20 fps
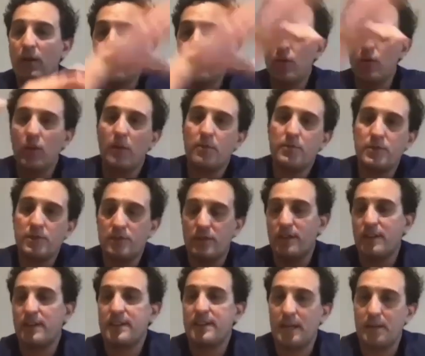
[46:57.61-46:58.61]
all options on
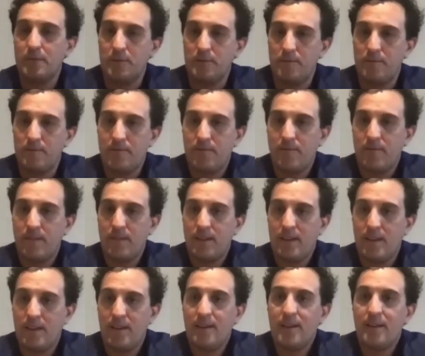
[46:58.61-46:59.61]
the table.
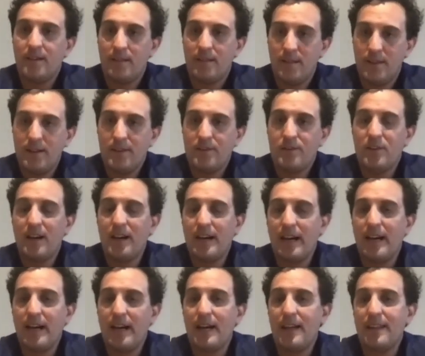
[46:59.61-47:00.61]
So
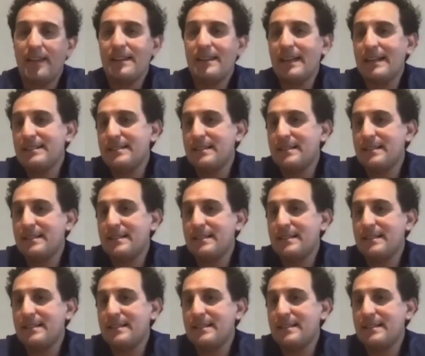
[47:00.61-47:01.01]
I think that's the